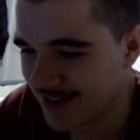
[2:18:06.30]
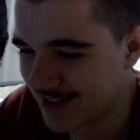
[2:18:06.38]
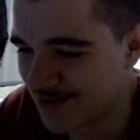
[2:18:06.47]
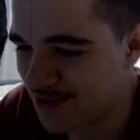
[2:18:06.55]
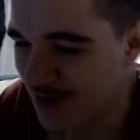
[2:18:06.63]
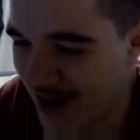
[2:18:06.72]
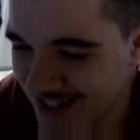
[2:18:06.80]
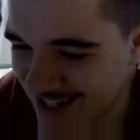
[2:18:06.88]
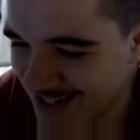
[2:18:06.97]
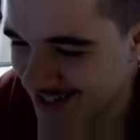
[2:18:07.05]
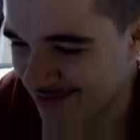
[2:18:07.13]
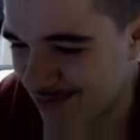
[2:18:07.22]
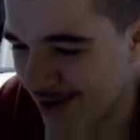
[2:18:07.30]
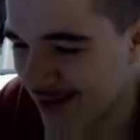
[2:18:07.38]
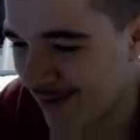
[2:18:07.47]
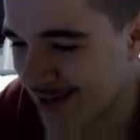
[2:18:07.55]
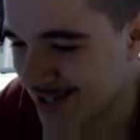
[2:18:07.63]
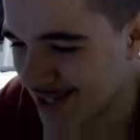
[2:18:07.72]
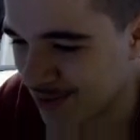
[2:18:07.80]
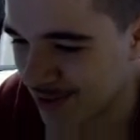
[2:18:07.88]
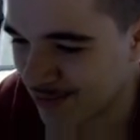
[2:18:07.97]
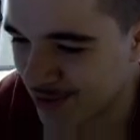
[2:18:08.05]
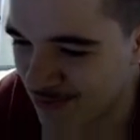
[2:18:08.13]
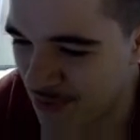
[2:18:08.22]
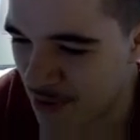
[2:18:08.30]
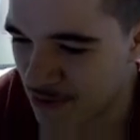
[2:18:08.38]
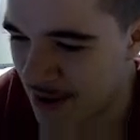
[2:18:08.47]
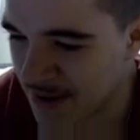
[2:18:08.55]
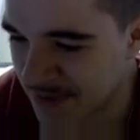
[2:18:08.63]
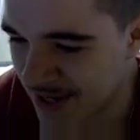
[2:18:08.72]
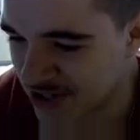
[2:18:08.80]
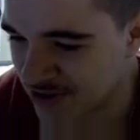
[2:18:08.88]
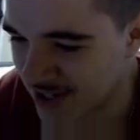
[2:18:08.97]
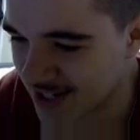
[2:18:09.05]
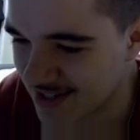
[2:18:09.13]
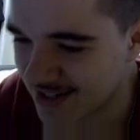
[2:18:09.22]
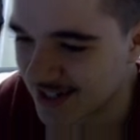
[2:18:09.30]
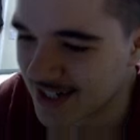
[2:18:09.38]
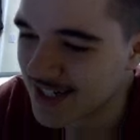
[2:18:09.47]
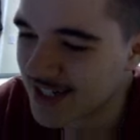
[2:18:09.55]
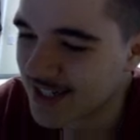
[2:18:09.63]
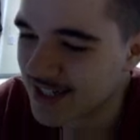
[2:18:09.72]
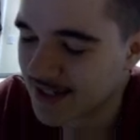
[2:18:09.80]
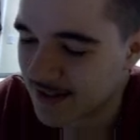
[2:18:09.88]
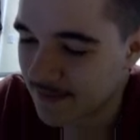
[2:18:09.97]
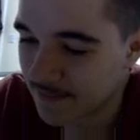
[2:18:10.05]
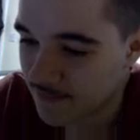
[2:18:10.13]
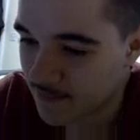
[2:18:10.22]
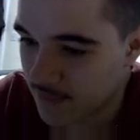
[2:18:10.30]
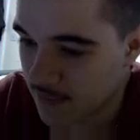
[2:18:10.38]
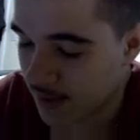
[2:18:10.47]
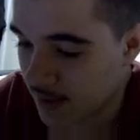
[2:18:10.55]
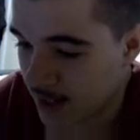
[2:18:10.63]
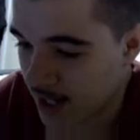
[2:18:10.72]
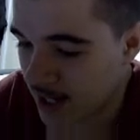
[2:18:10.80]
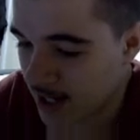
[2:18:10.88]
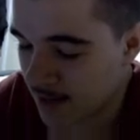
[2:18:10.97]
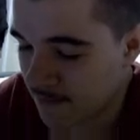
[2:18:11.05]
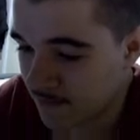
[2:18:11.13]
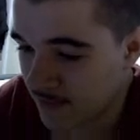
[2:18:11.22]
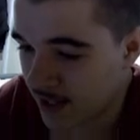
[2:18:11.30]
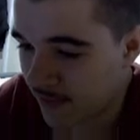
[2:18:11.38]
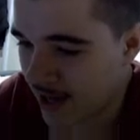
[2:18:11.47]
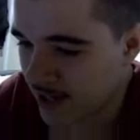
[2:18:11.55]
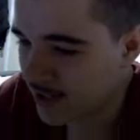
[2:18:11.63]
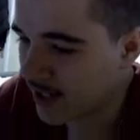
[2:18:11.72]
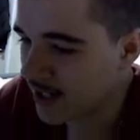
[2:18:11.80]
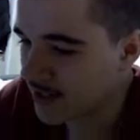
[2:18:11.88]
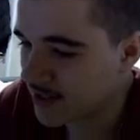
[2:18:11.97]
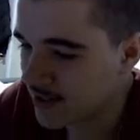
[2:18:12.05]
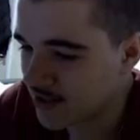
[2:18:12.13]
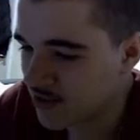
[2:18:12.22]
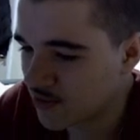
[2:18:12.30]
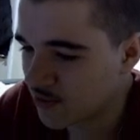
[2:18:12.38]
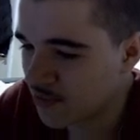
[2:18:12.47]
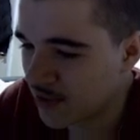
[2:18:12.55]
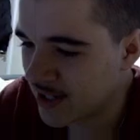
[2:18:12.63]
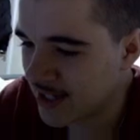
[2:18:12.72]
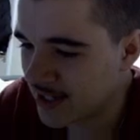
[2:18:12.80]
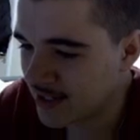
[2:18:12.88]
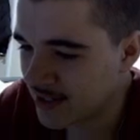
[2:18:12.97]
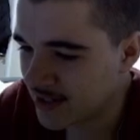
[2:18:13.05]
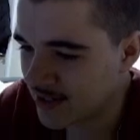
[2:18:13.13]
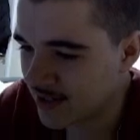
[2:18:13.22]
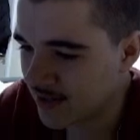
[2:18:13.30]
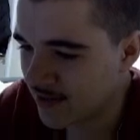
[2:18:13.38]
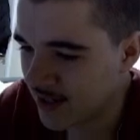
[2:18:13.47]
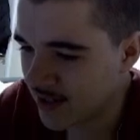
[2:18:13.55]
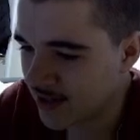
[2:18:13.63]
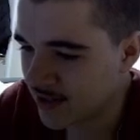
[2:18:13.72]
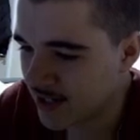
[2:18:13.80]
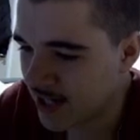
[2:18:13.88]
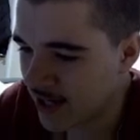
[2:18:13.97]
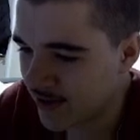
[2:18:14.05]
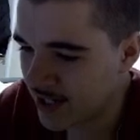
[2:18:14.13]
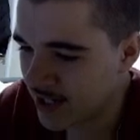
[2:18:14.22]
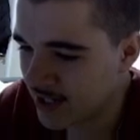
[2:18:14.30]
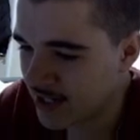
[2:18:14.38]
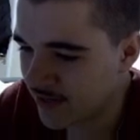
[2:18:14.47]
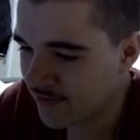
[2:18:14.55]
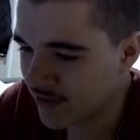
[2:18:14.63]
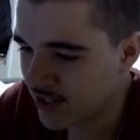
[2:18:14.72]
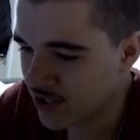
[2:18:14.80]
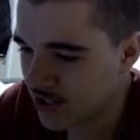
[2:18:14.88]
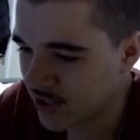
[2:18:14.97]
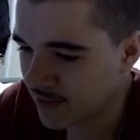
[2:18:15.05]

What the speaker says: Why is this what grabs my interest? In that case, what is the culinary definition?